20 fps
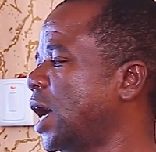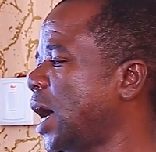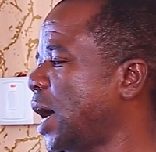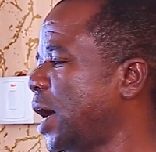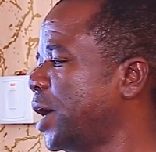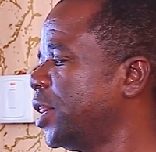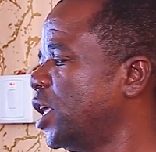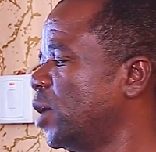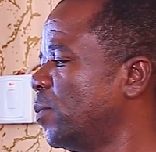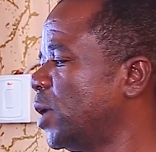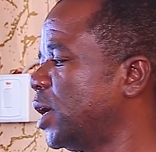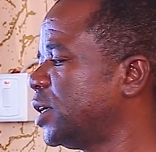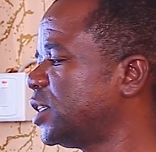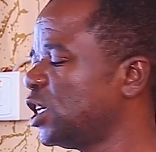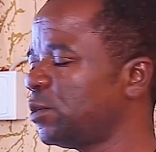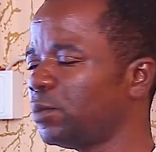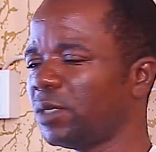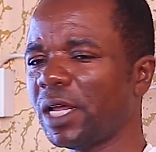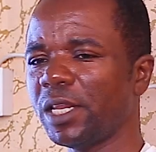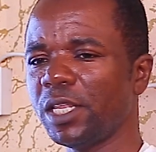animals,
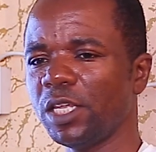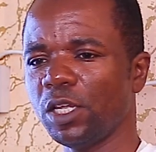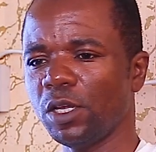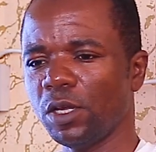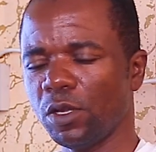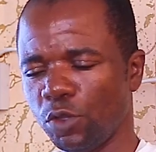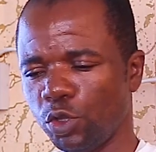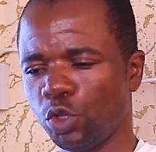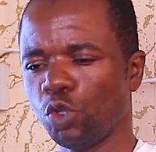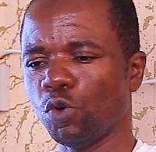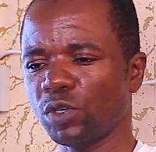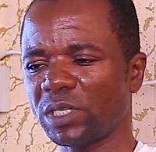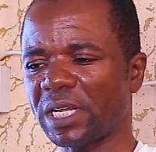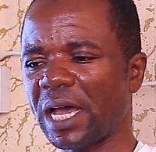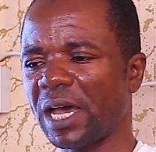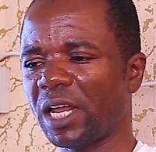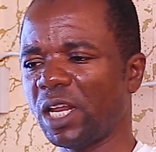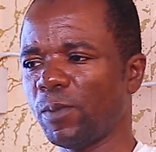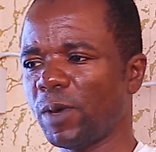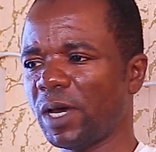especially those
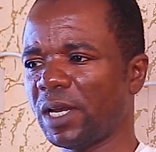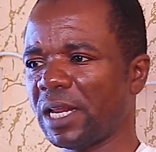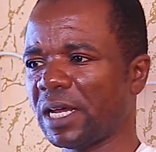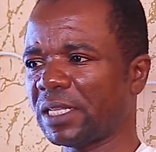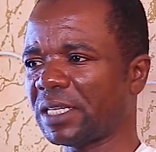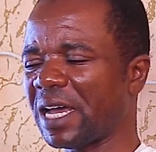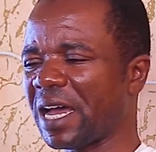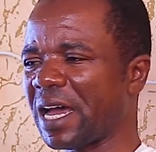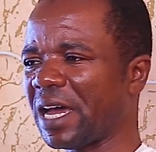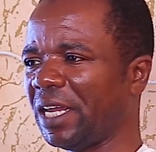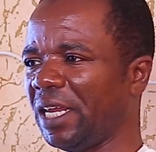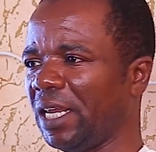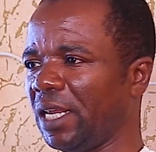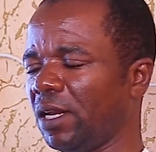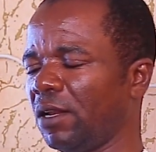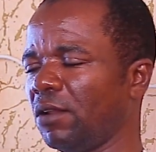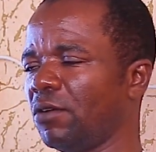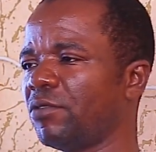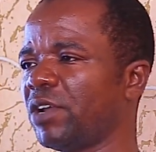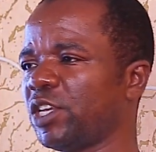animals that are
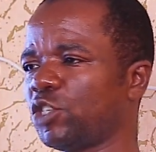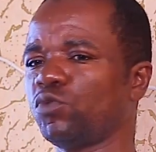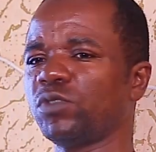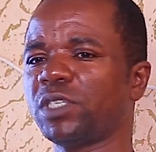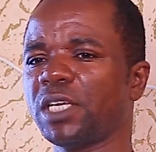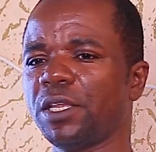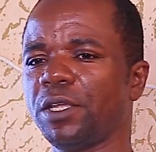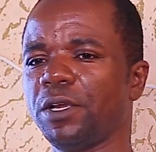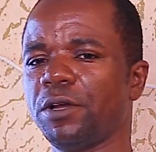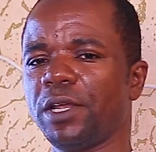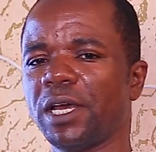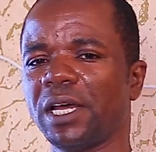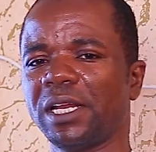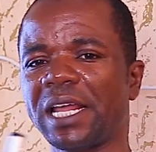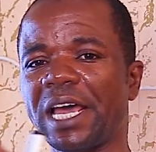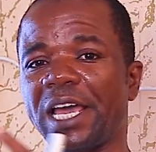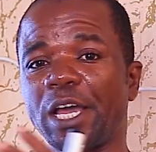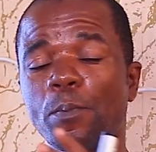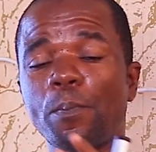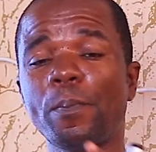in restricted areas
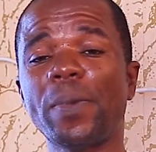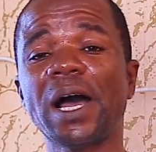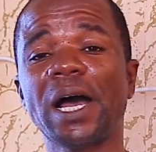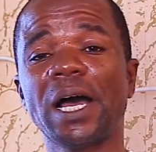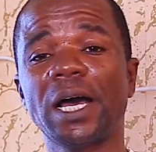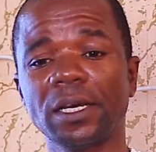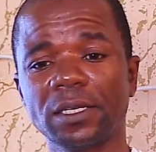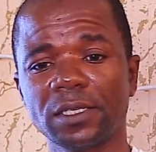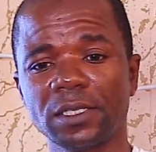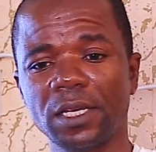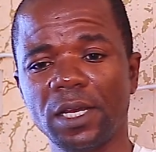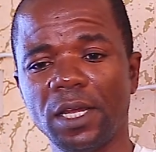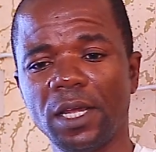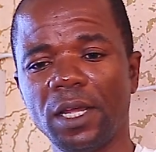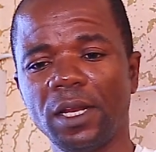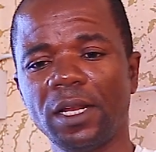like parks,